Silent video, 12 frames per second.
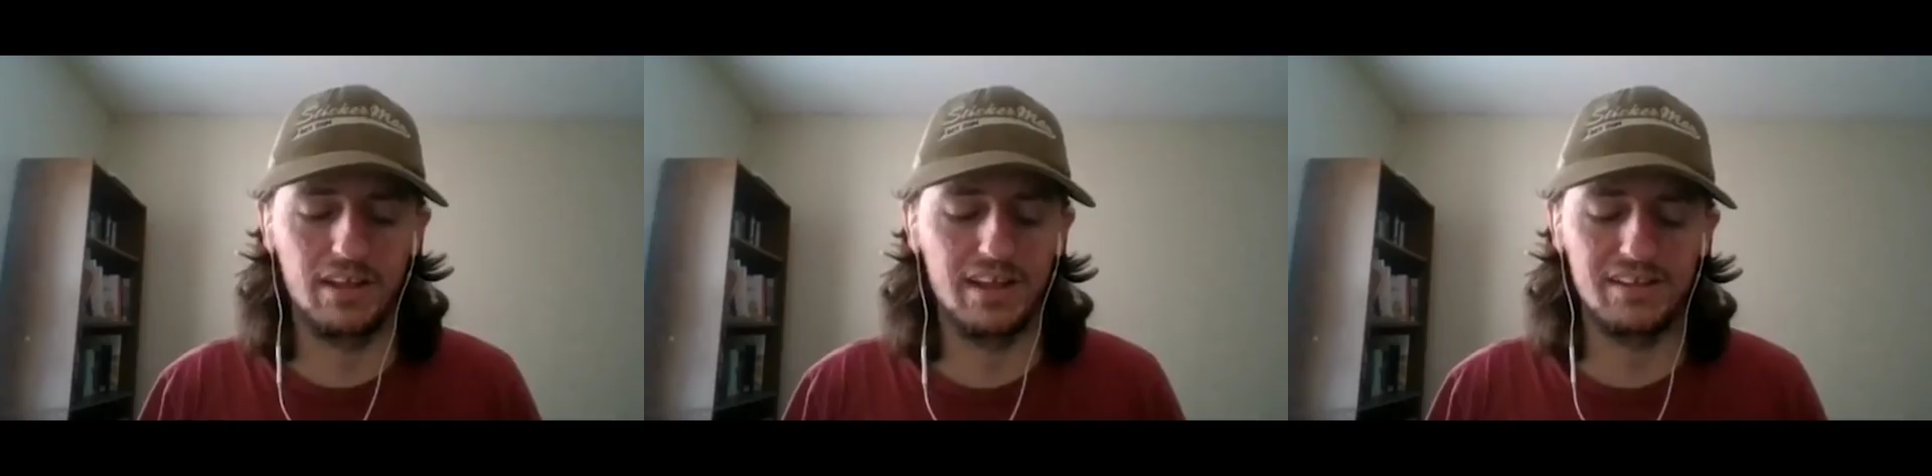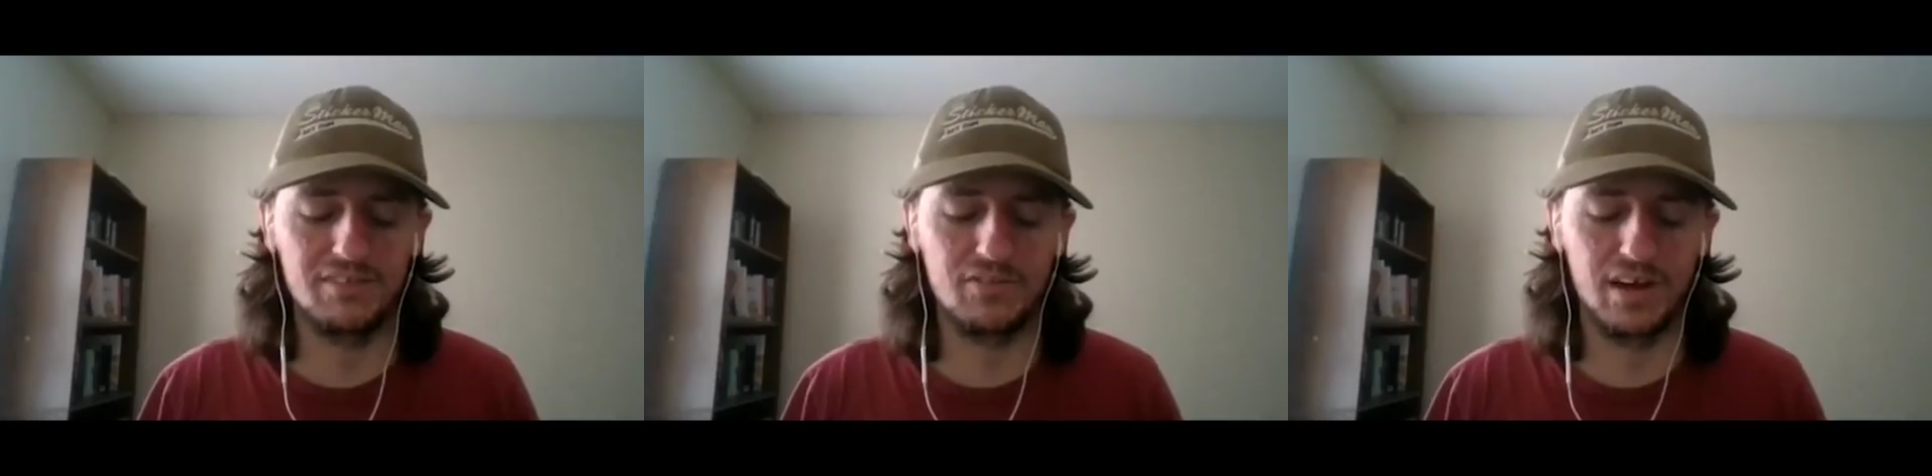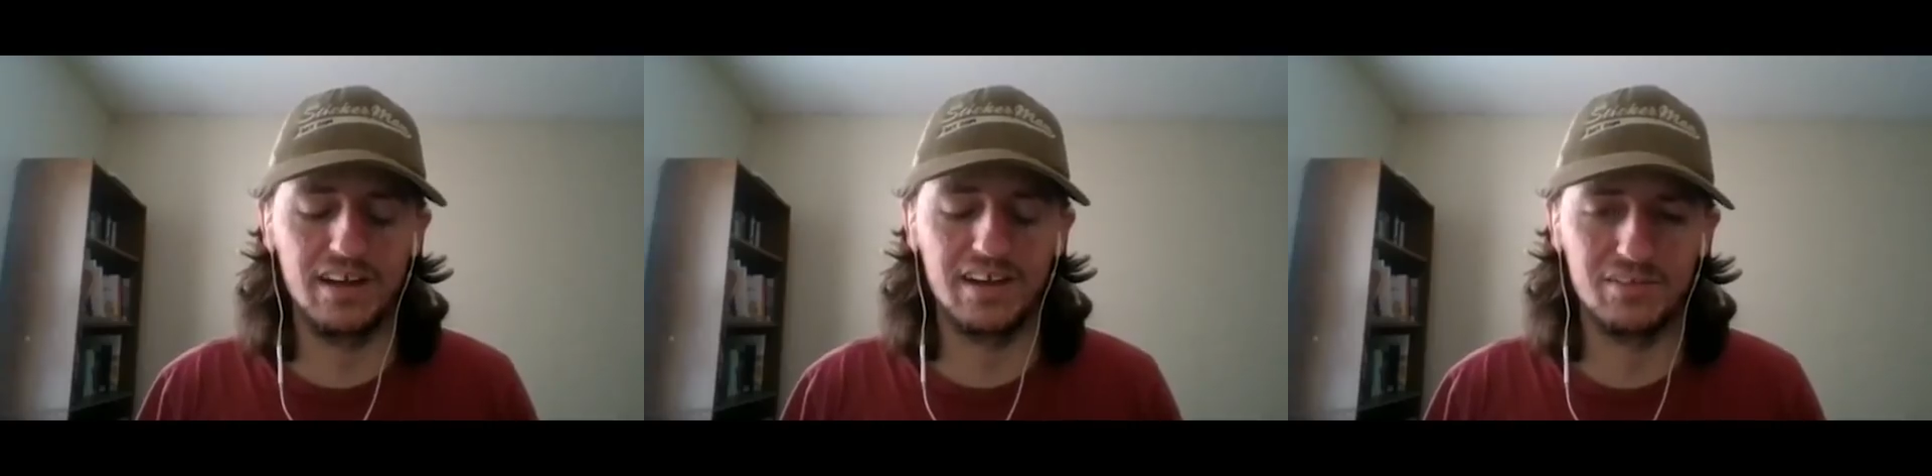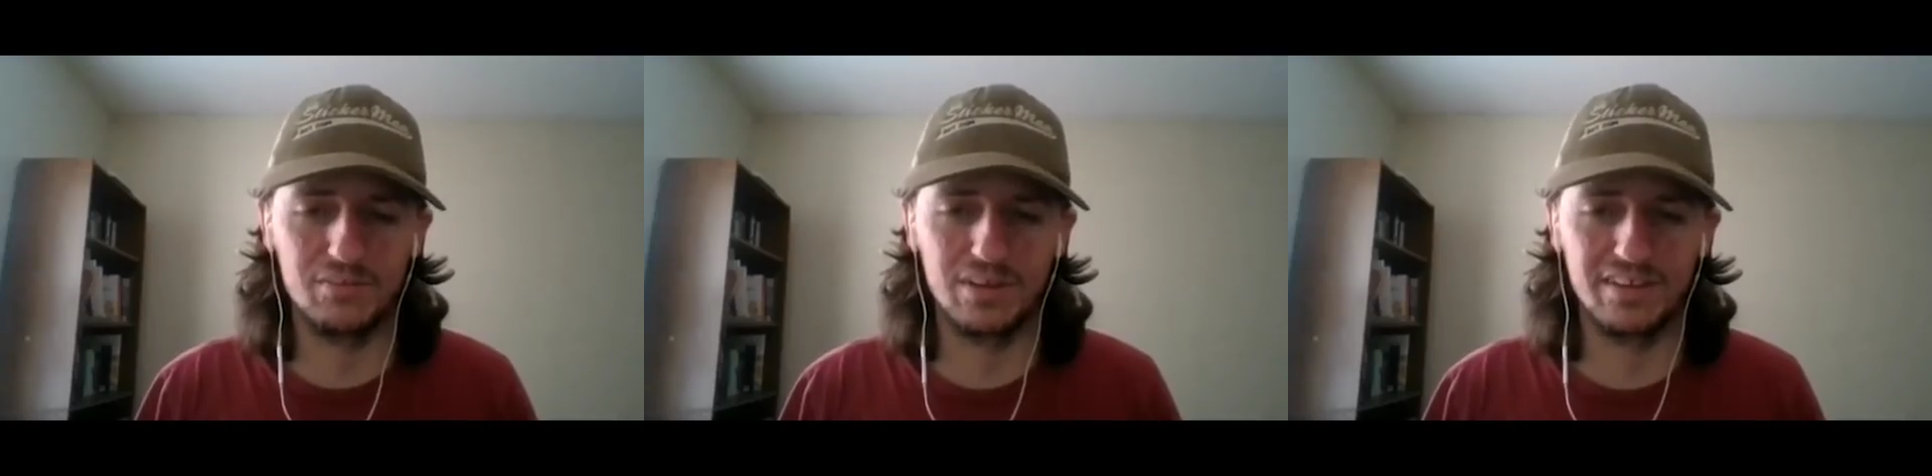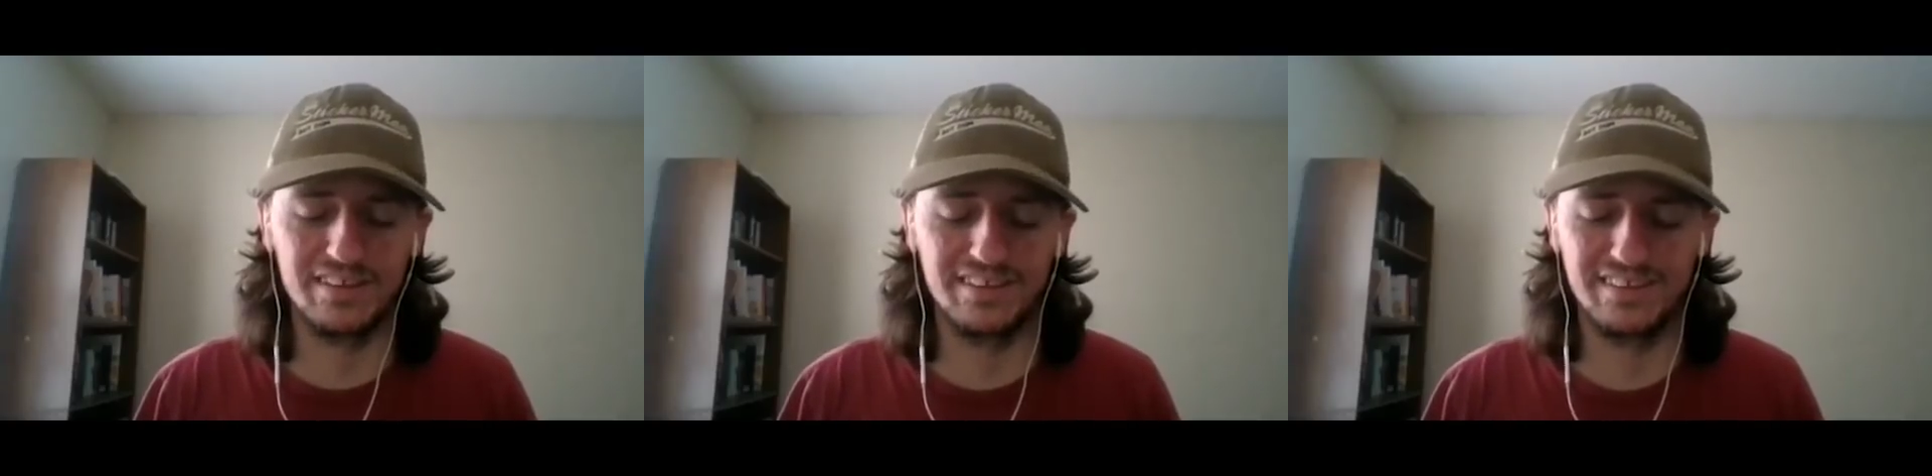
that fine, but